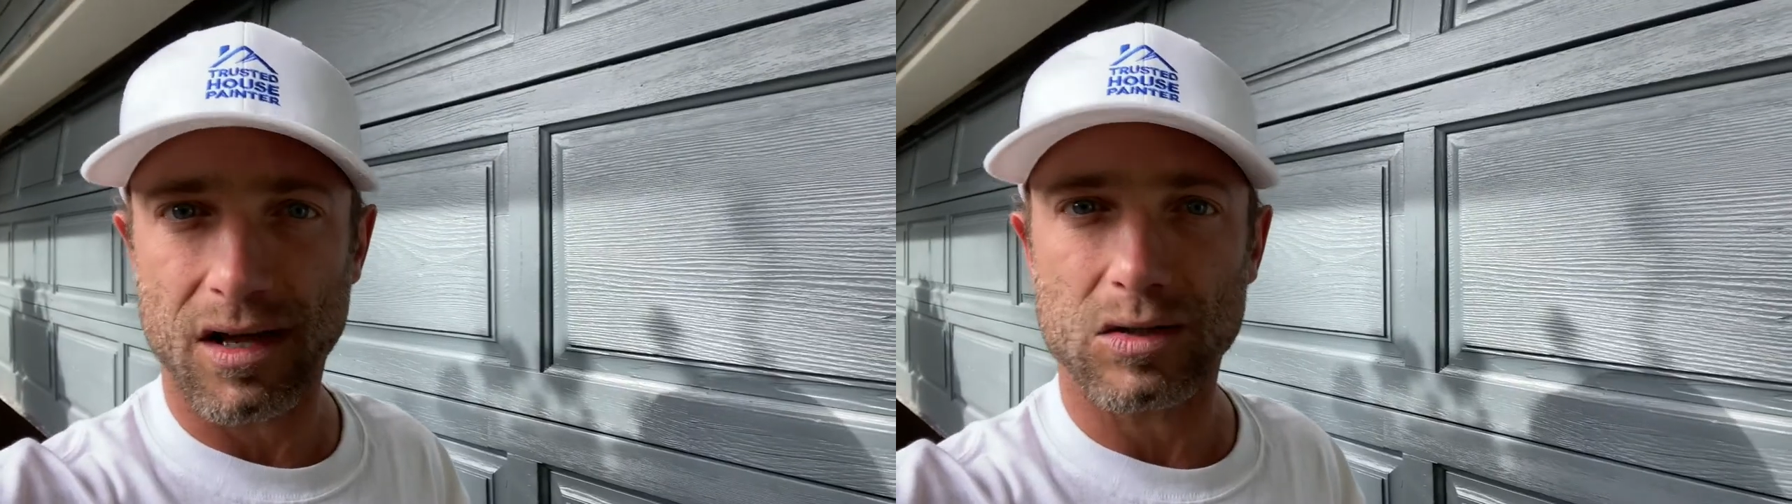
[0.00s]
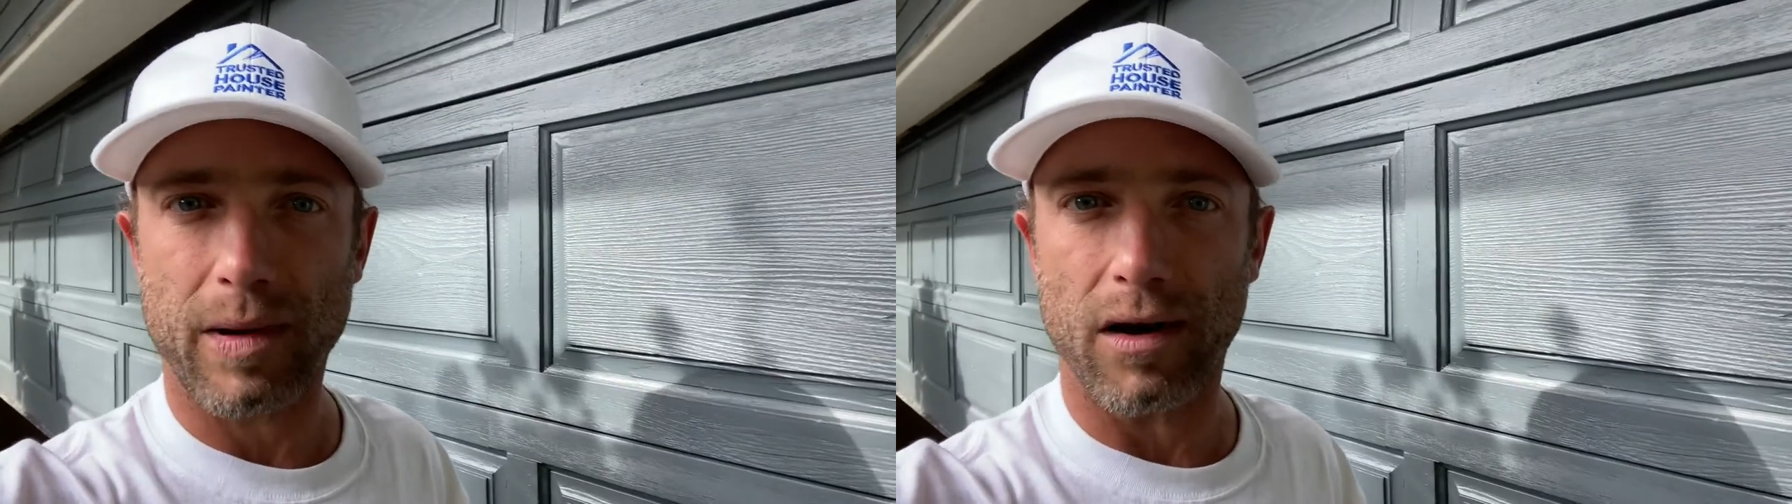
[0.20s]

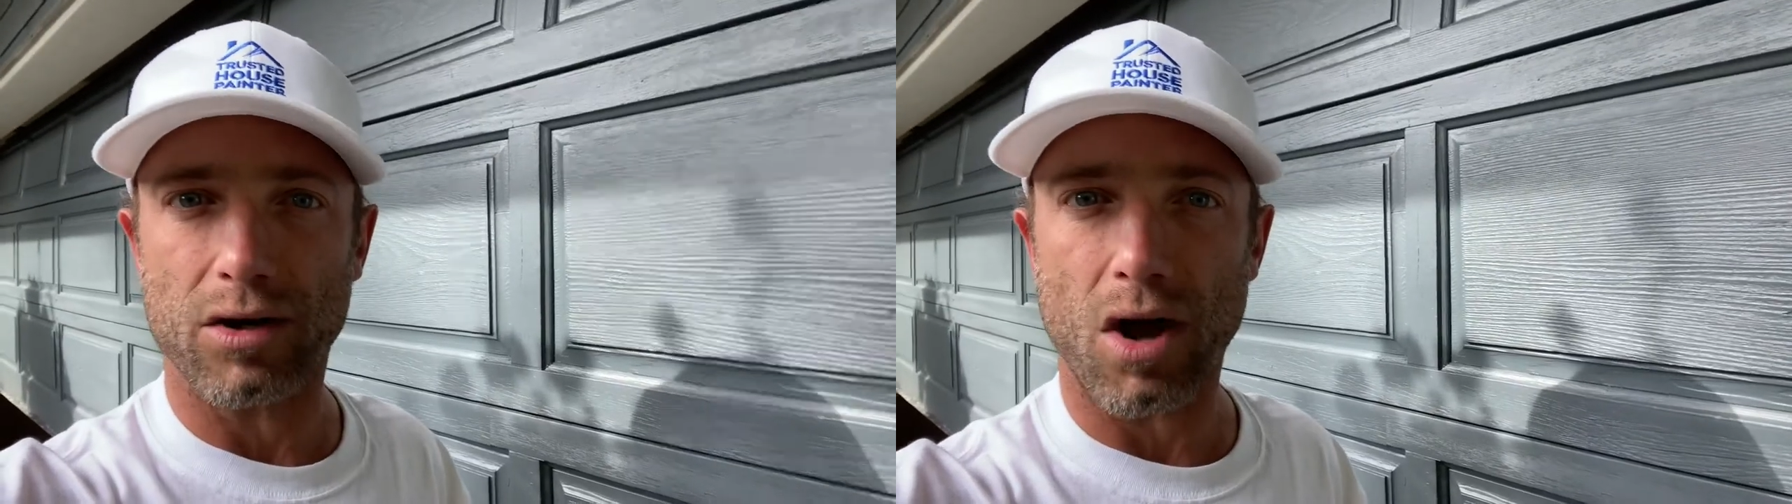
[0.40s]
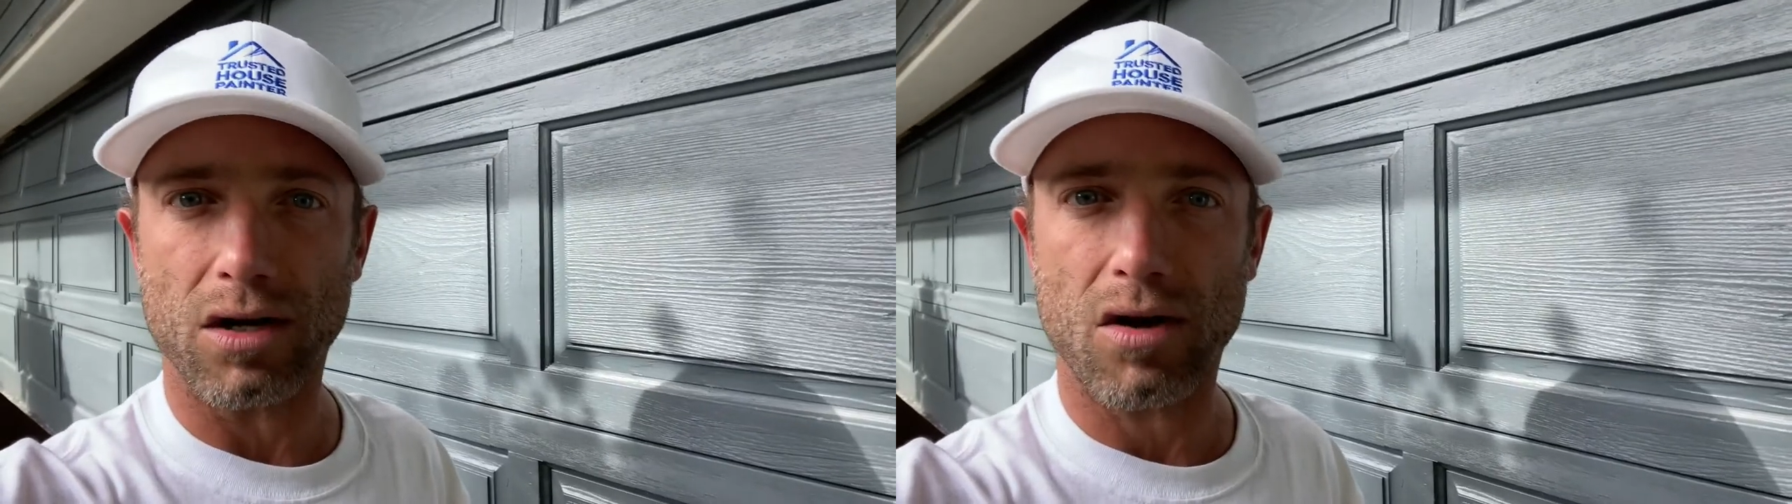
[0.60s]
house painter
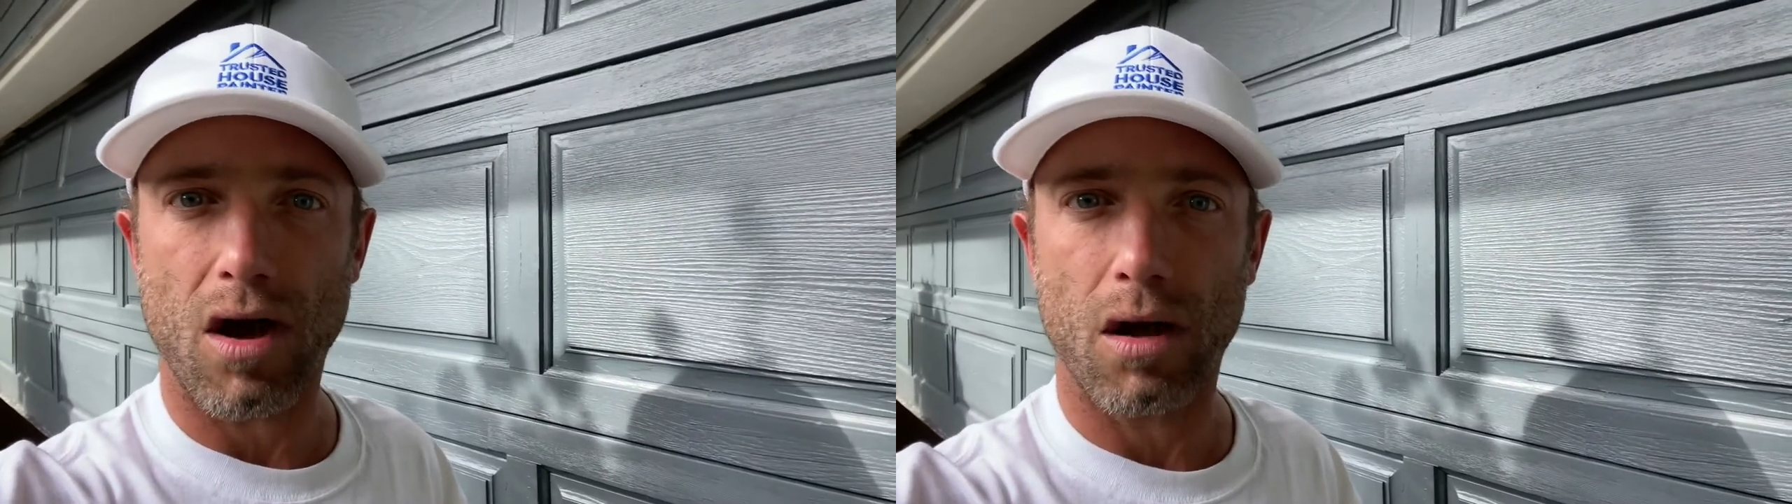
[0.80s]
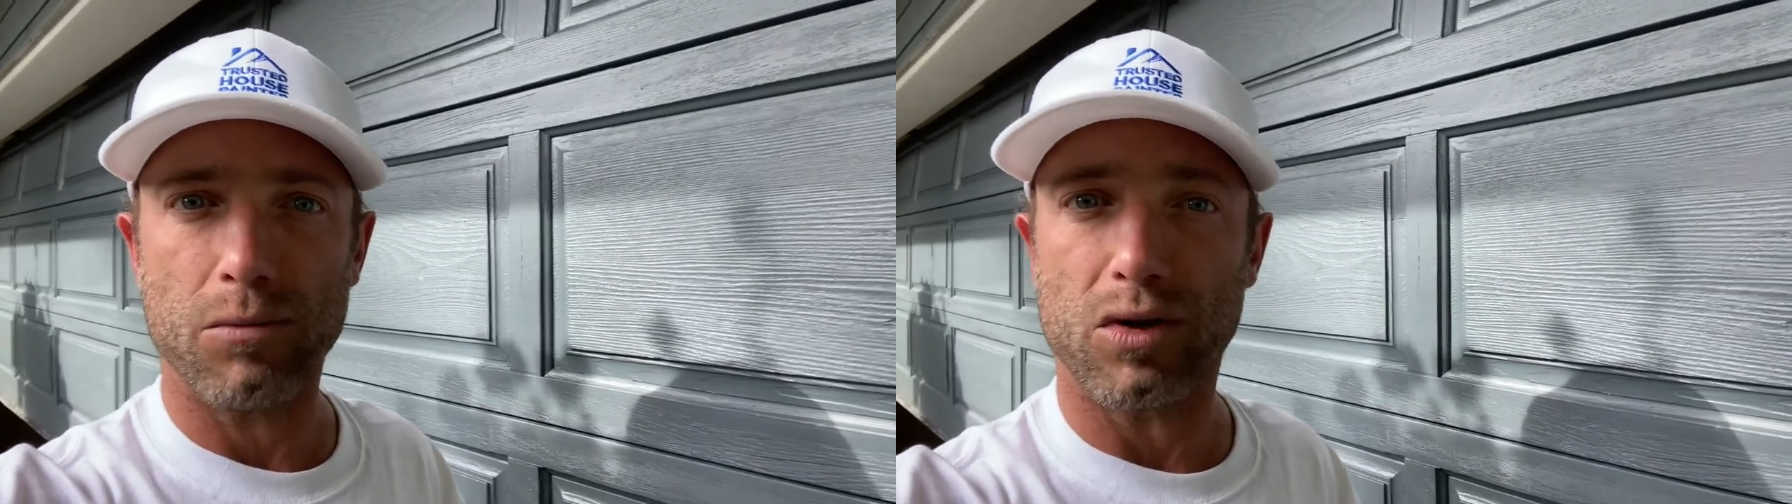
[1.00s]
dot com.